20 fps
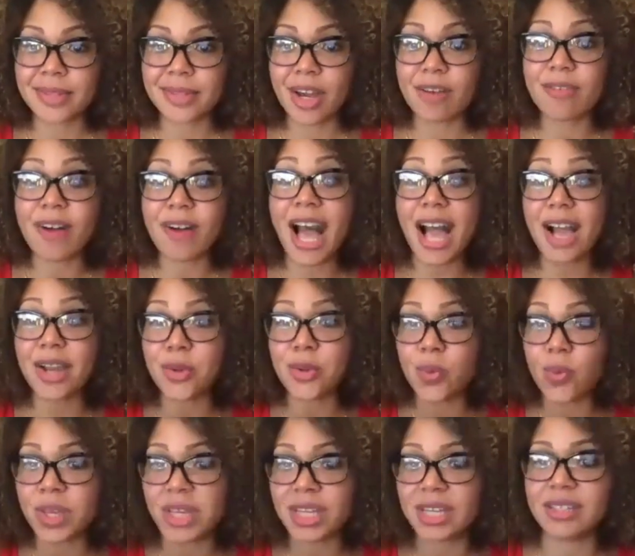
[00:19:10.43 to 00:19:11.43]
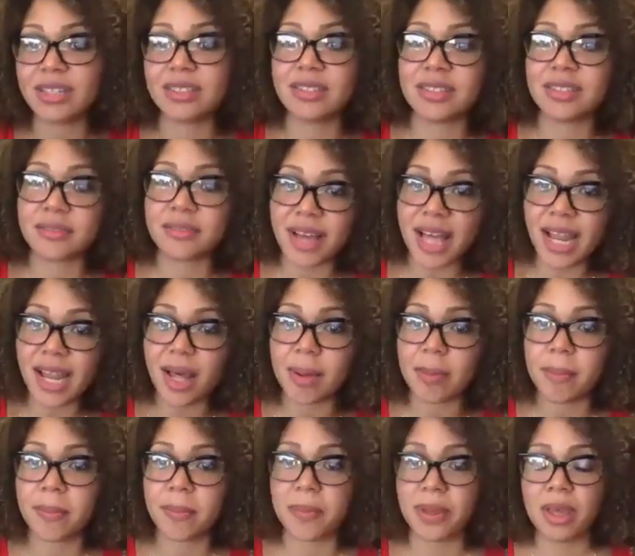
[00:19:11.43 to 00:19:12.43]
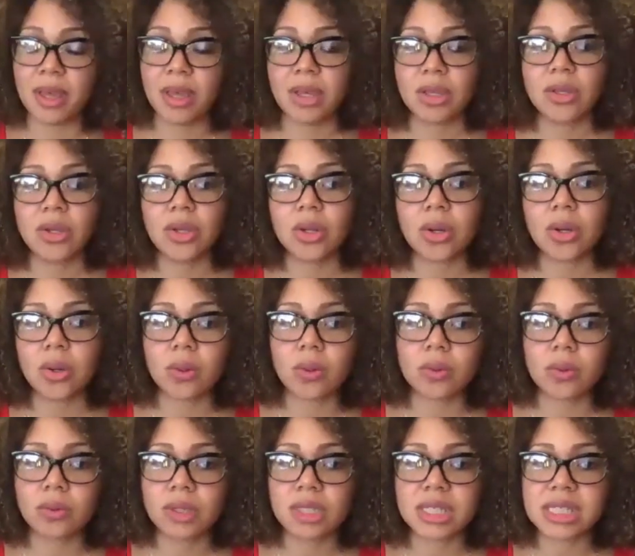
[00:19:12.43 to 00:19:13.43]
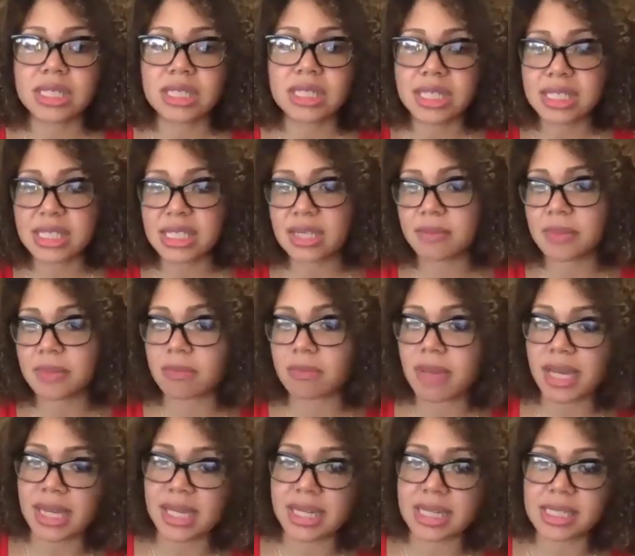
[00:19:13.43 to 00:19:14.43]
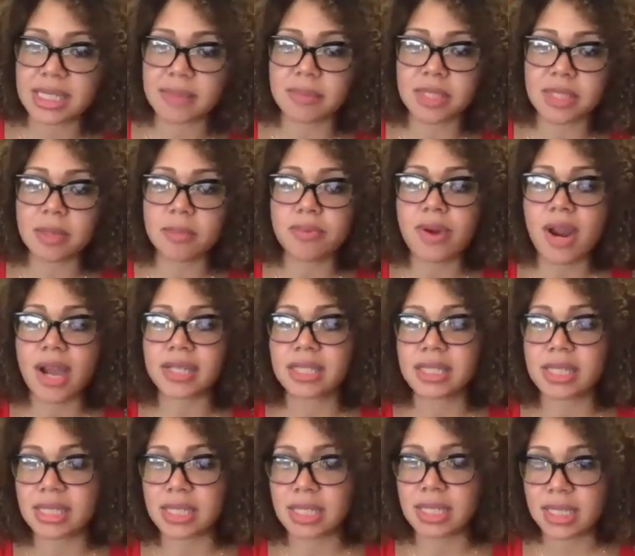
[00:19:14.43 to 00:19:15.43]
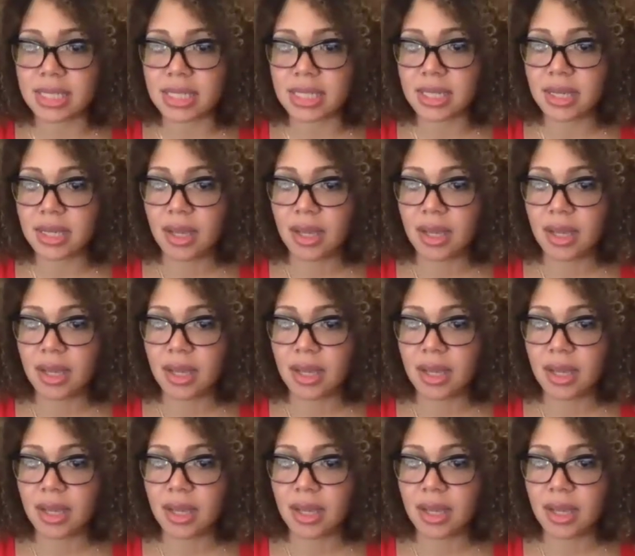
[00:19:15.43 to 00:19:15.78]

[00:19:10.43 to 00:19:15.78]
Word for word: of how do we develop you know the systems the mechanisms the processes